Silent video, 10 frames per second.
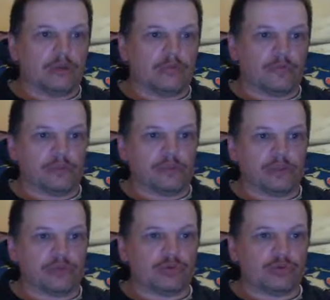everyone's been
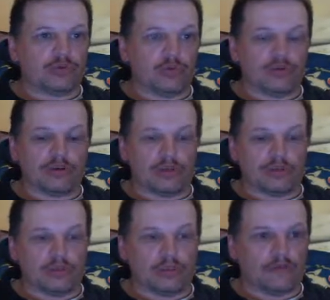using boilies.
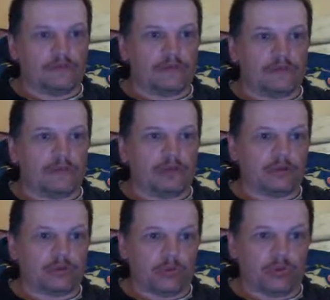I don't think pellet
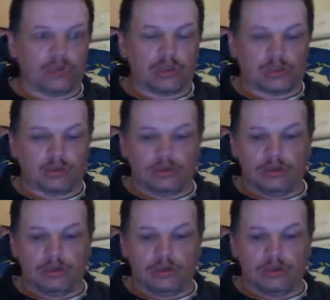will work here.